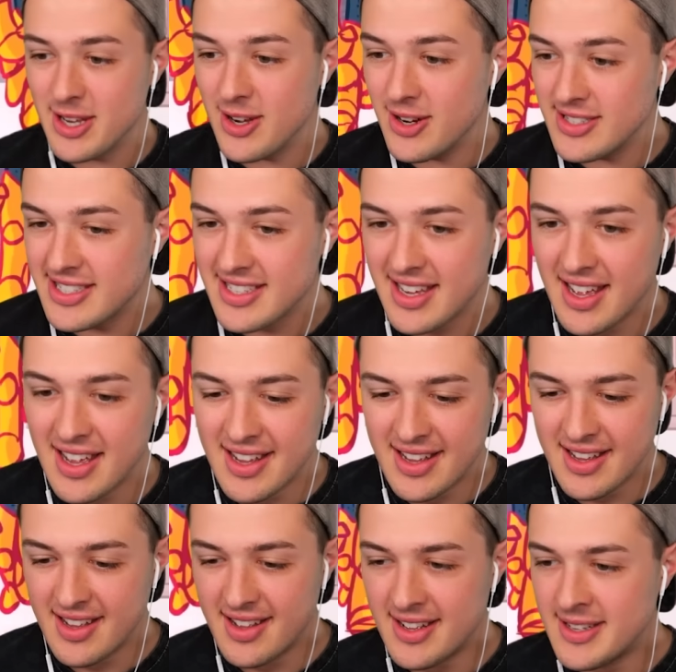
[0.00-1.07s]
dudes.
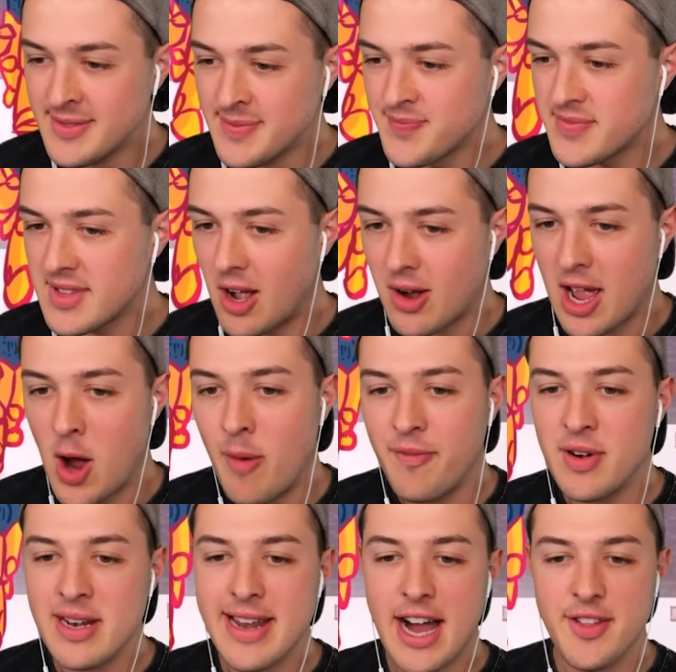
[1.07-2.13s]
Okay,
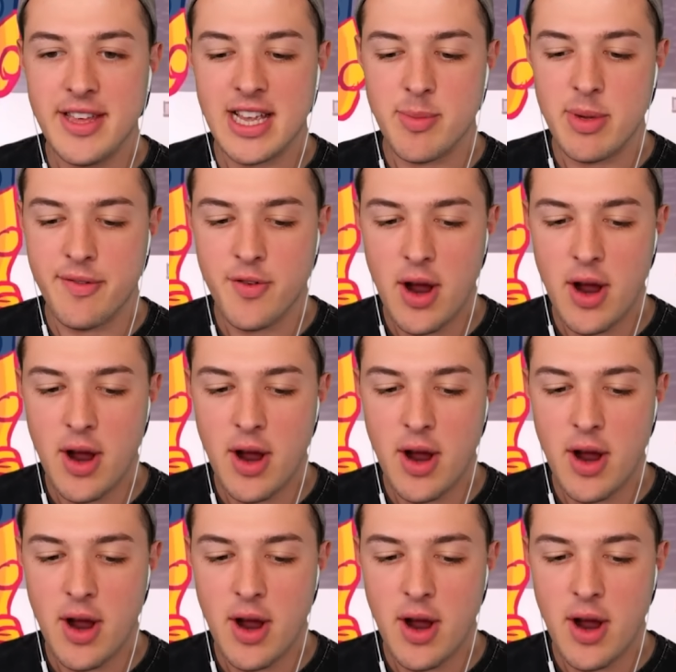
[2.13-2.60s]
hopefully now they can be